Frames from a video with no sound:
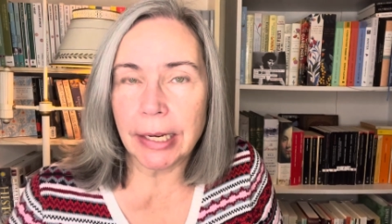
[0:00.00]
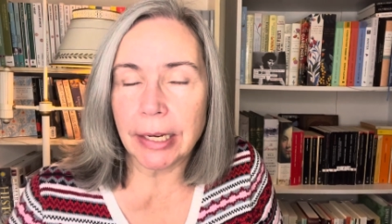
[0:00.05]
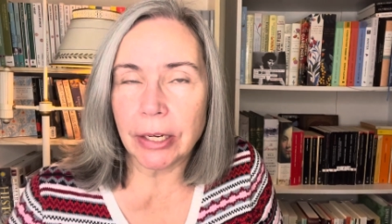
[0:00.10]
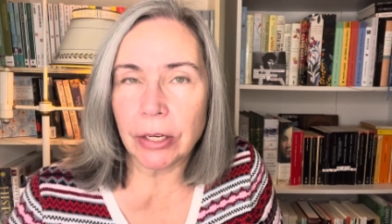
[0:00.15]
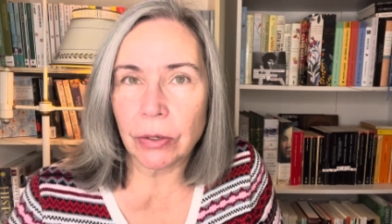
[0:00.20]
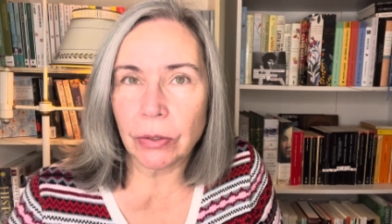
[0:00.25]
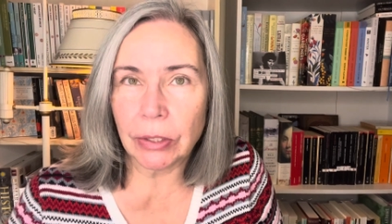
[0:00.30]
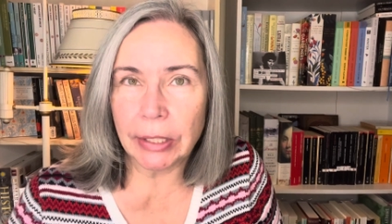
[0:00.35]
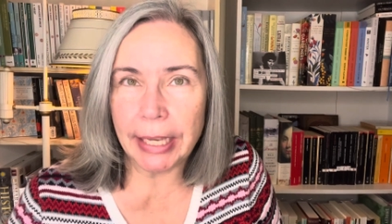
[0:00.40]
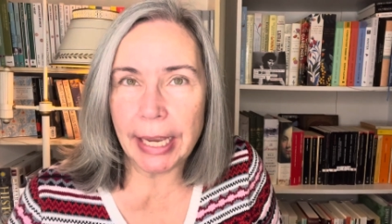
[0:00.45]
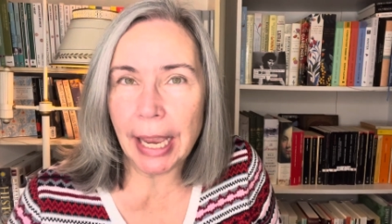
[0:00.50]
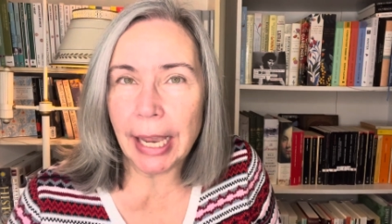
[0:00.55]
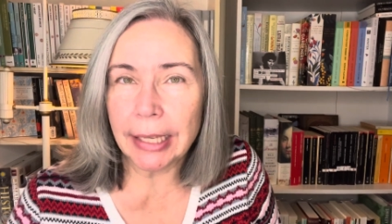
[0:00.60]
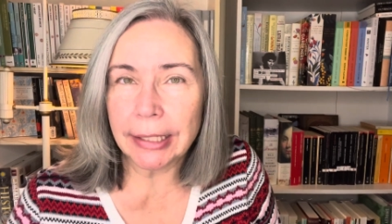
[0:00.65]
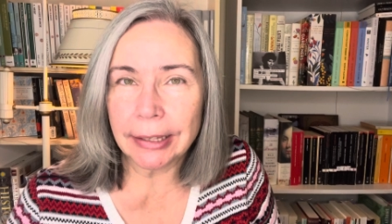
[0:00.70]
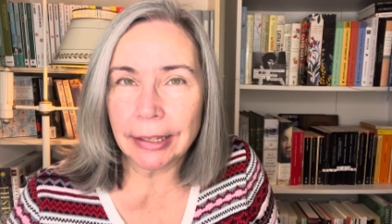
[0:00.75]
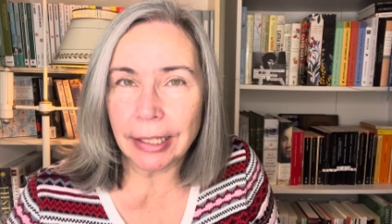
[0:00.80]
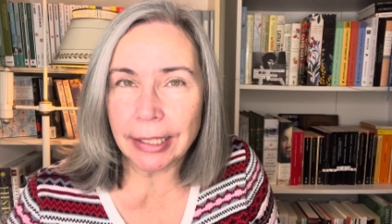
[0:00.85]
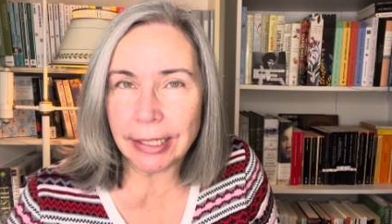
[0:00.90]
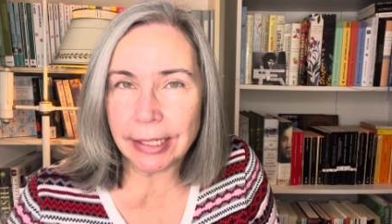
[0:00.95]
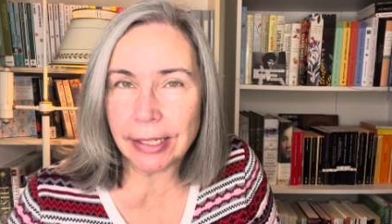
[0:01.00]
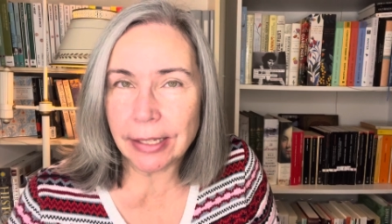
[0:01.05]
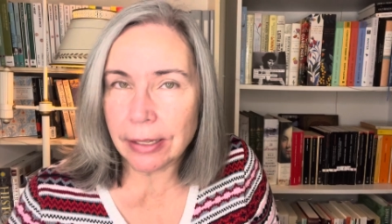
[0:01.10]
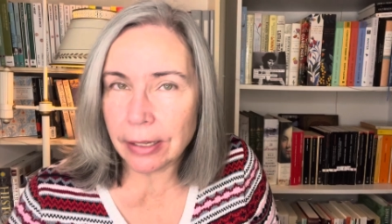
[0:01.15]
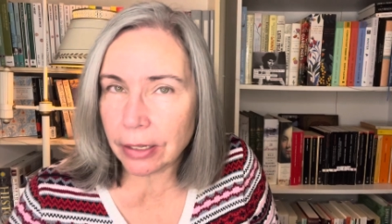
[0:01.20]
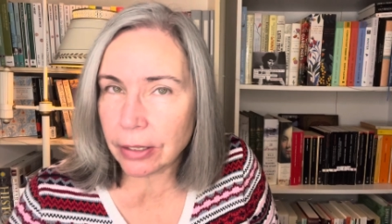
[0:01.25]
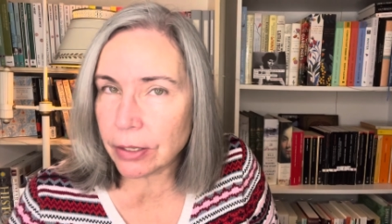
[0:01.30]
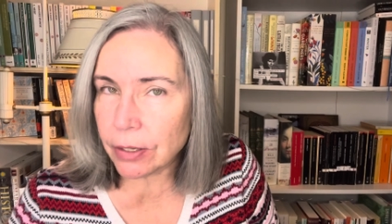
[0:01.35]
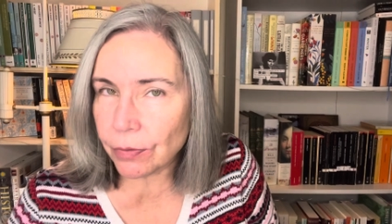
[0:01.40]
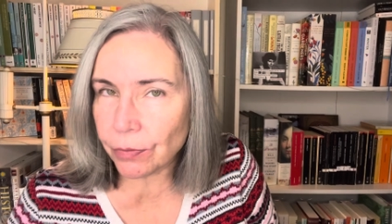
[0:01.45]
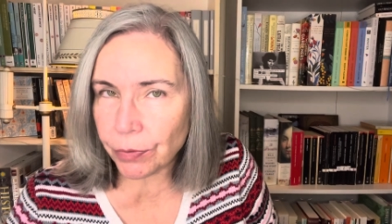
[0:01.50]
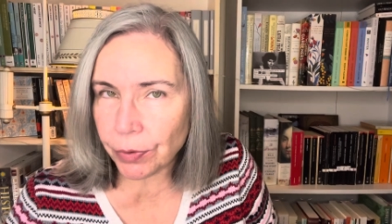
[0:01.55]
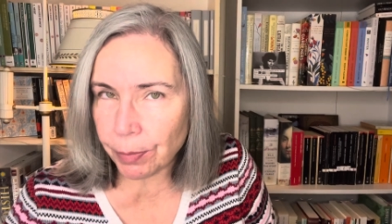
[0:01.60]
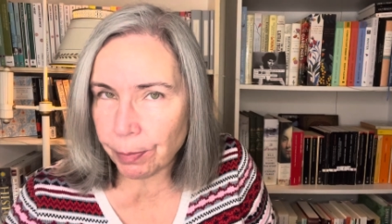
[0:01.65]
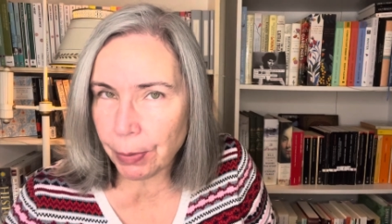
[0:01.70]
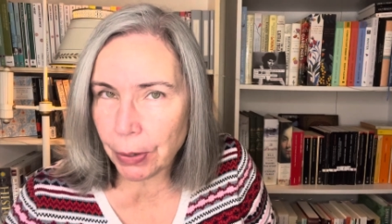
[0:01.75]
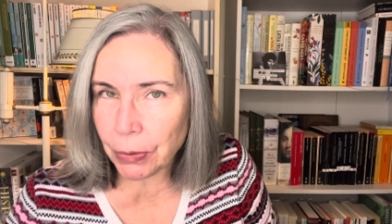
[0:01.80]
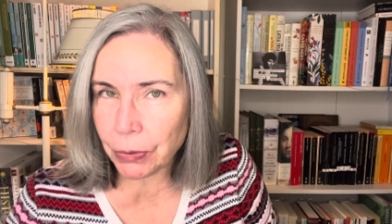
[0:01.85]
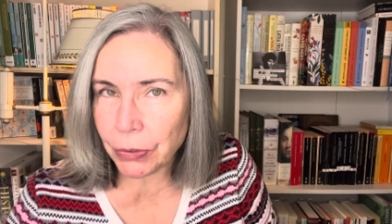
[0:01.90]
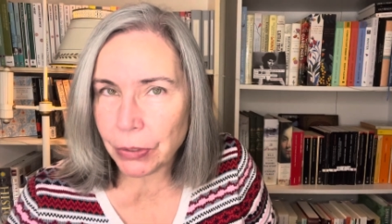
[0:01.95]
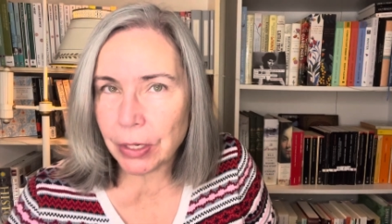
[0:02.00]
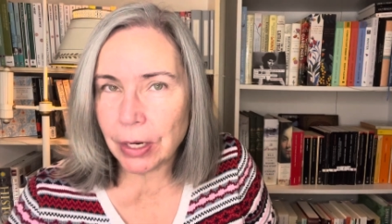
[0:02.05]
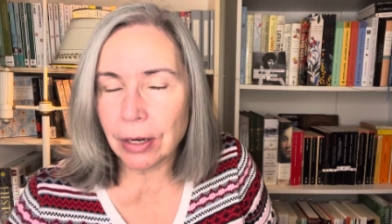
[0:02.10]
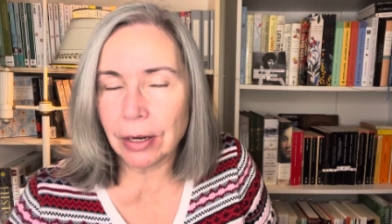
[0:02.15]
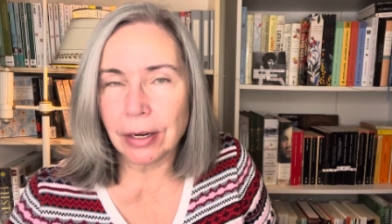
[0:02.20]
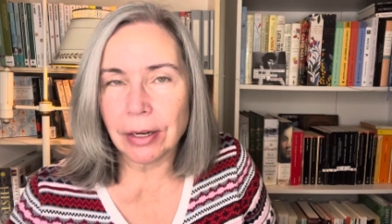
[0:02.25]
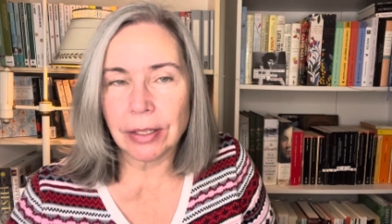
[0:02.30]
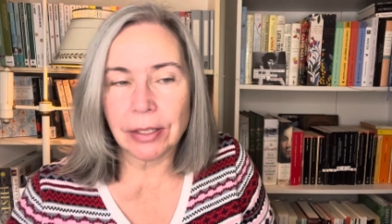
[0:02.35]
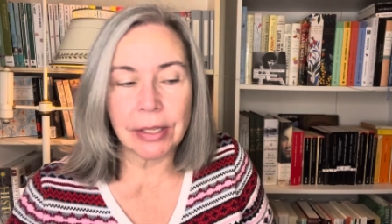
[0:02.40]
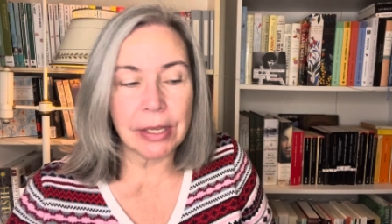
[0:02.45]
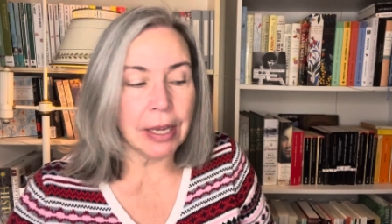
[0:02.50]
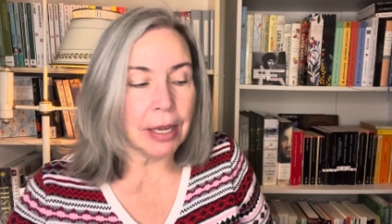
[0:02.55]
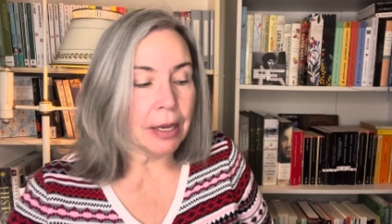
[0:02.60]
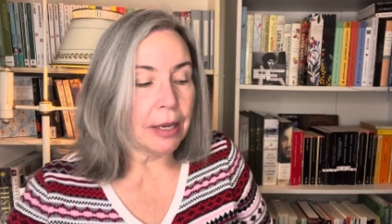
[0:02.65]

It only had like six of the postcards.